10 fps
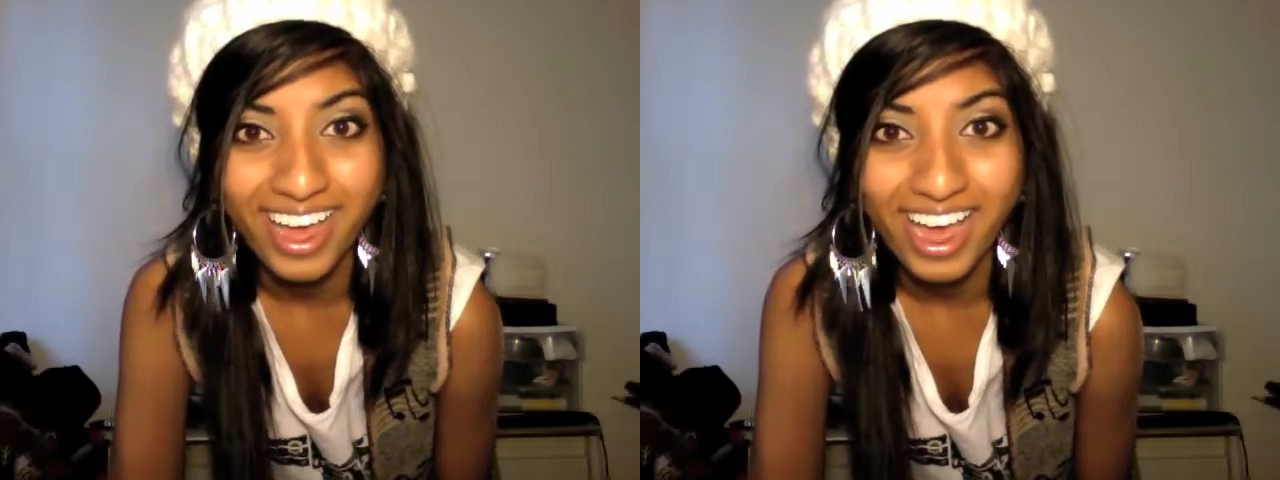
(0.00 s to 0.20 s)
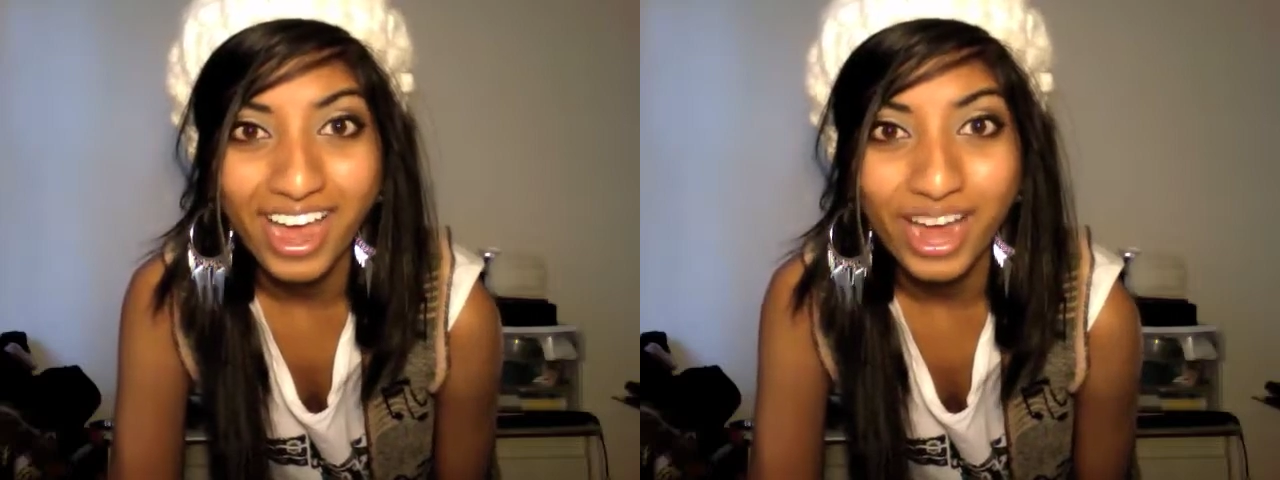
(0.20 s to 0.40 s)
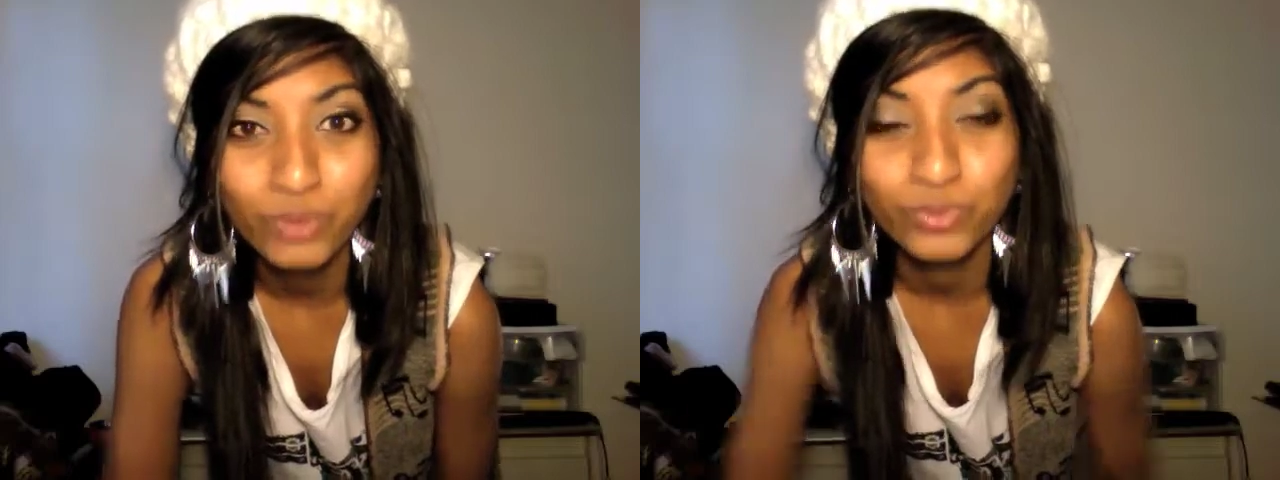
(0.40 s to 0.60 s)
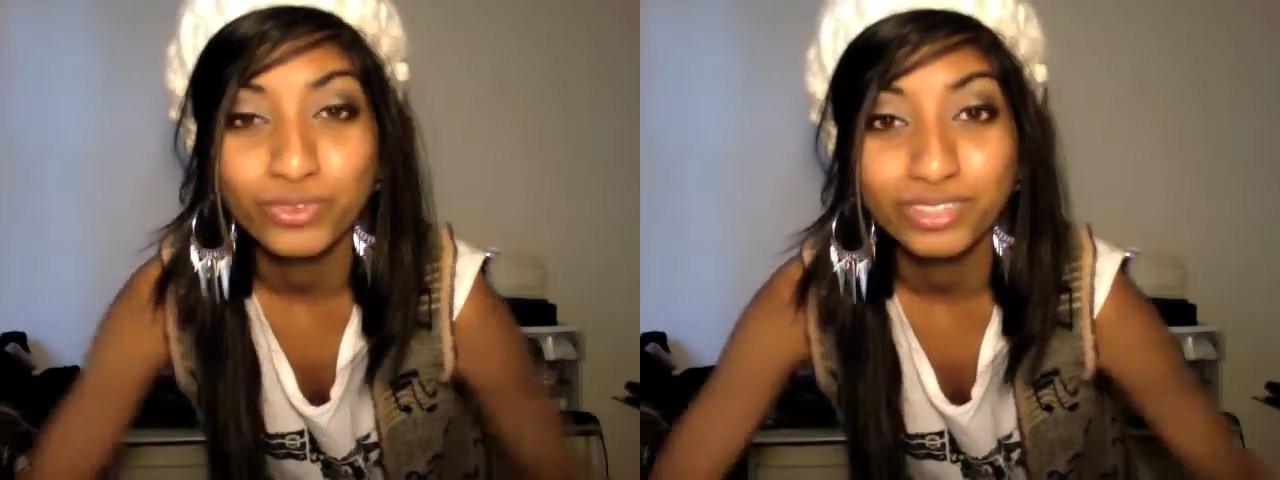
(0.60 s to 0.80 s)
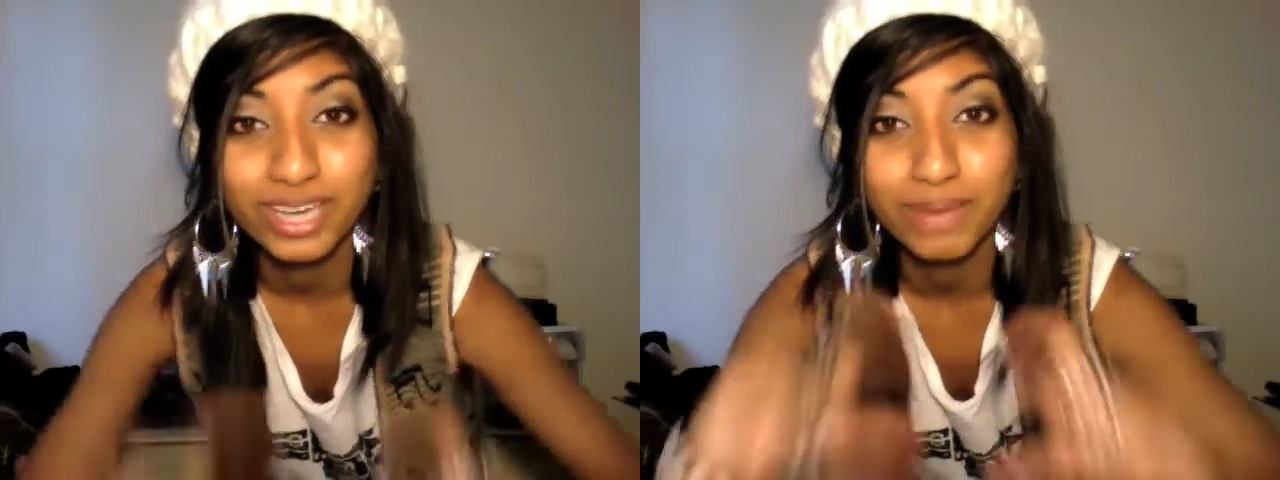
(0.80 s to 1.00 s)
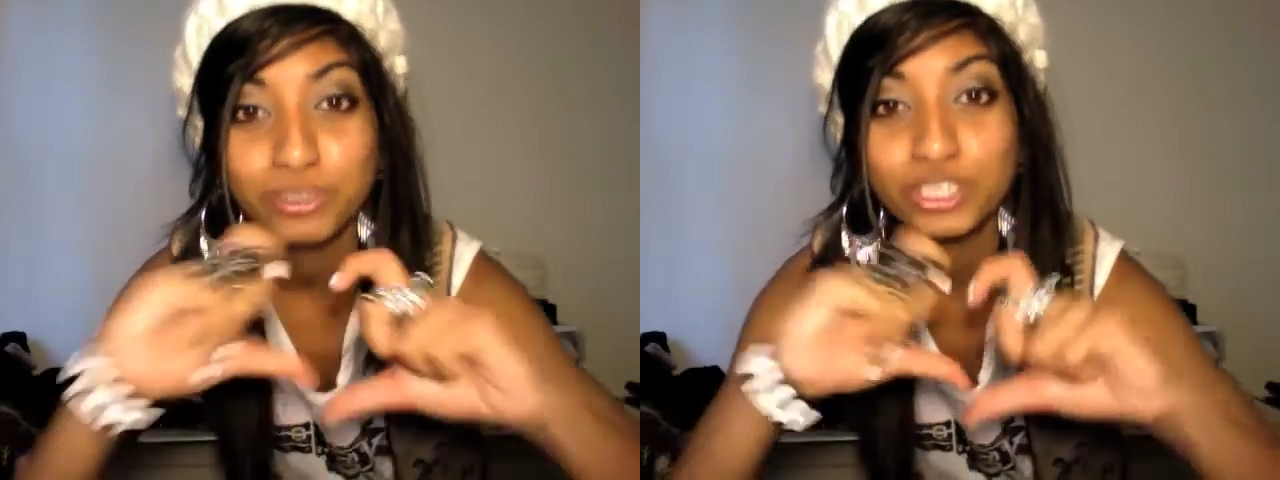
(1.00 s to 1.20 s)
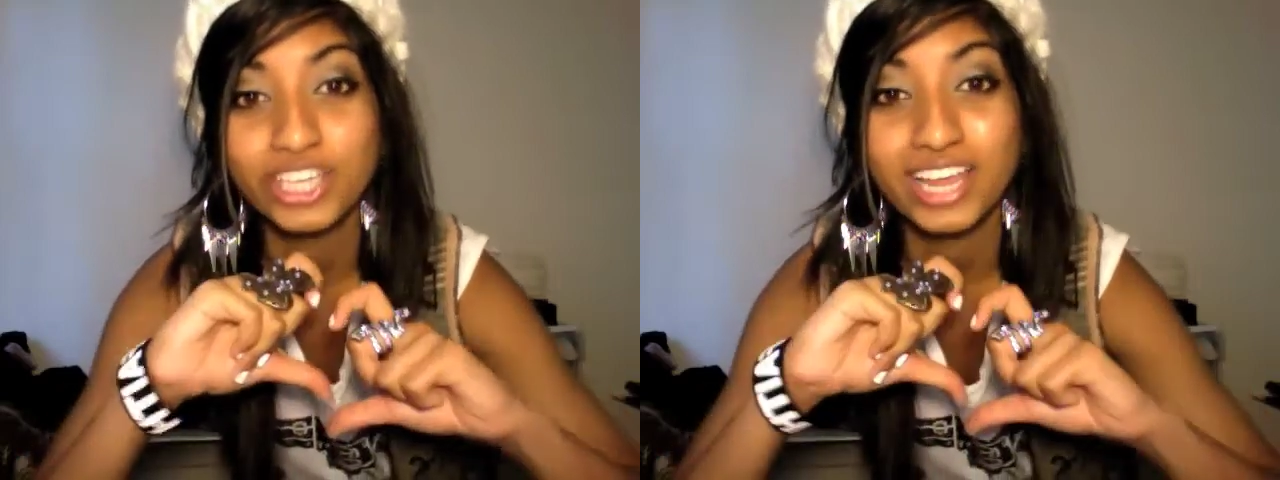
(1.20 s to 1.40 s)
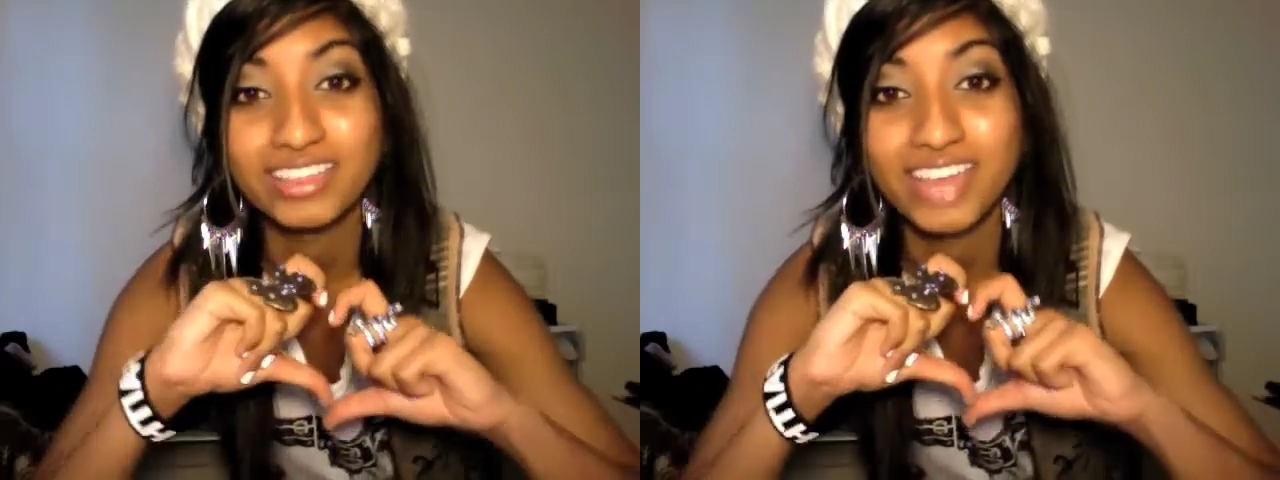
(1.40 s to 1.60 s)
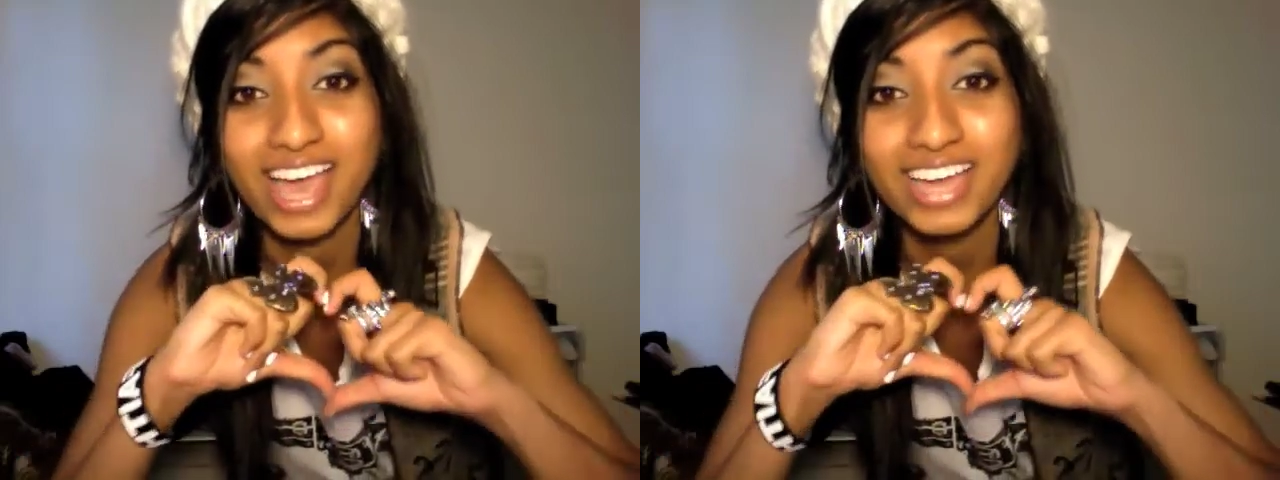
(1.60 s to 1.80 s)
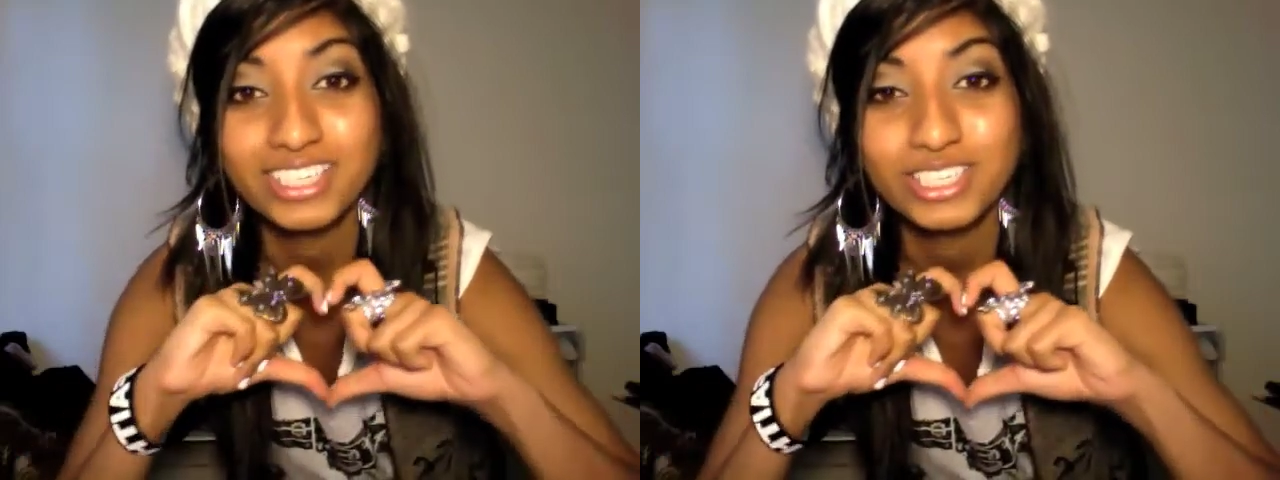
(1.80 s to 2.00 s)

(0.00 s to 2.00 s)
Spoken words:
I really appreciate that.